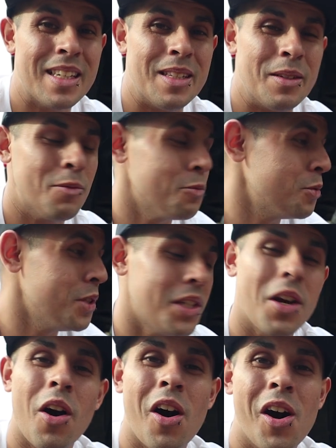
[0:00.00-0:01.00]
it
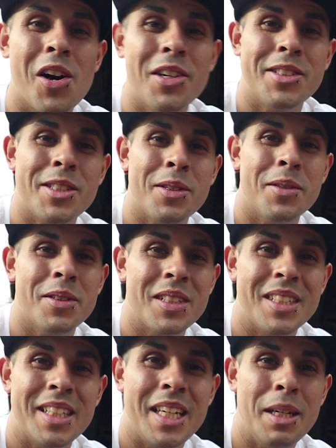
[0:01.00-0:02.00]
really hard to
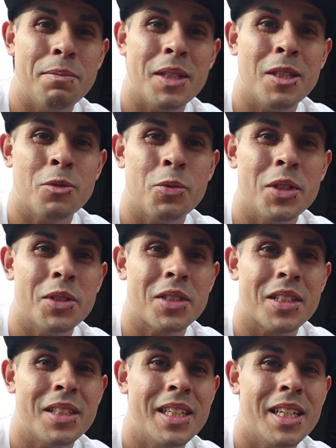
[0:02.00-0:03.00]
keep these wheels
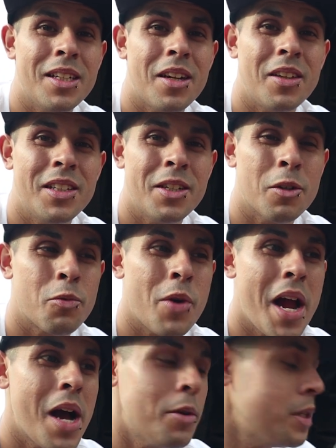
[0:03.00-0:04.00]
clean year
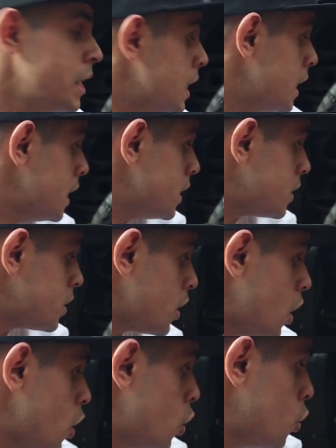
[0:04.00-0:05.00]
round.
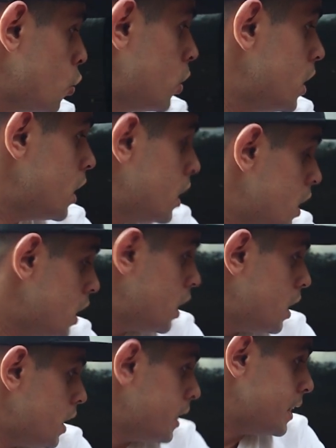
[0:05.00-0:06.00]
So
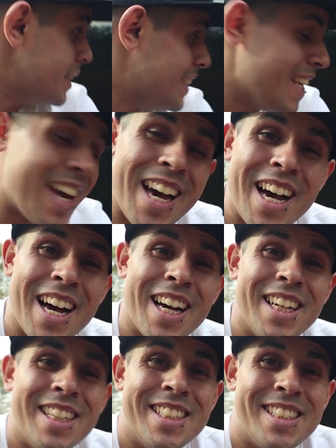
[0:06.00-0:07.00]

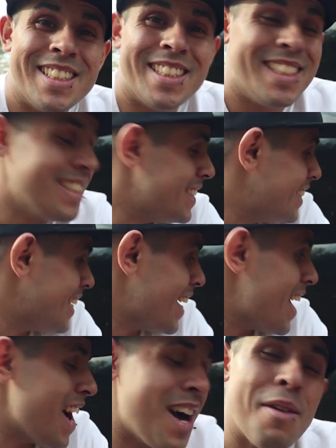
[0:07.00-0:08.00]
yeah,
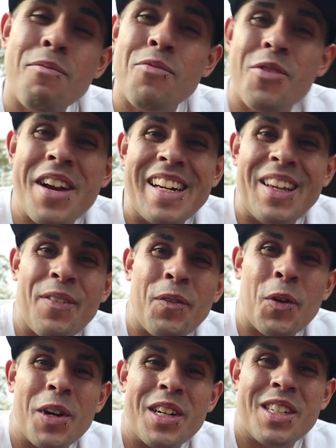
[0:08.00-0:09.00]
I'm ready
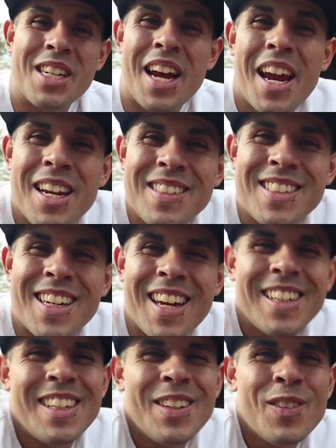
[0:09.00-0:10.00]
for a change
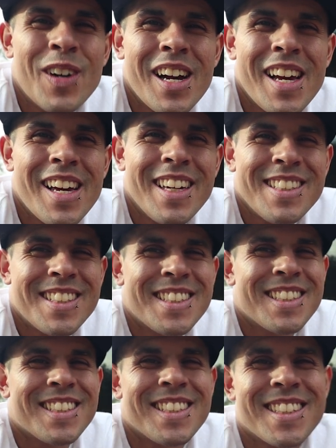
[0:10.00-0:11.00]
anyways.
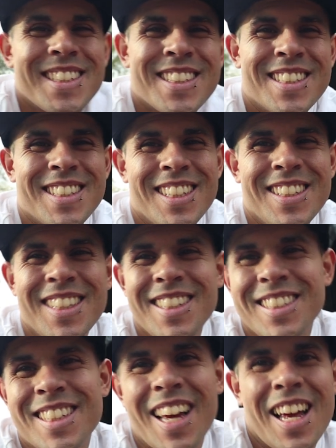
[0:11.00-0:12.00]
So
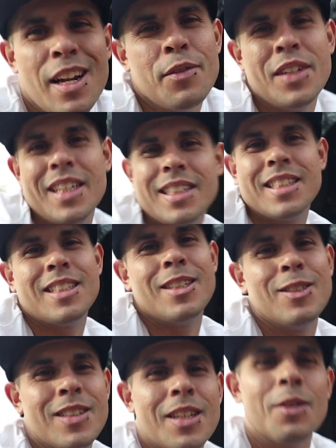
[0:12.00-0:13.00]
this is kind of an
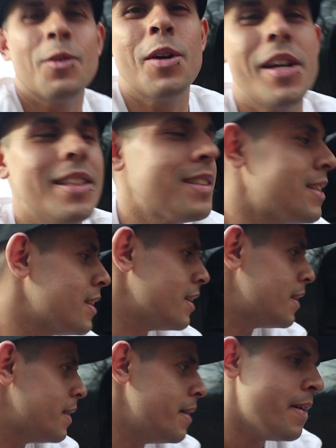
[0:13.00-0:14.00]
excuse anyways
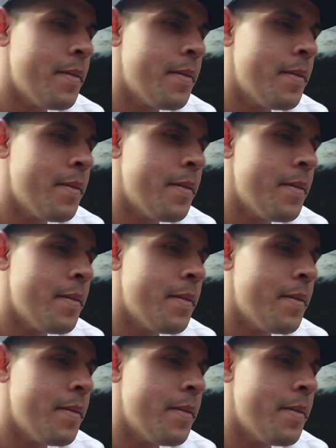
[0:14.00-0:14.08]
to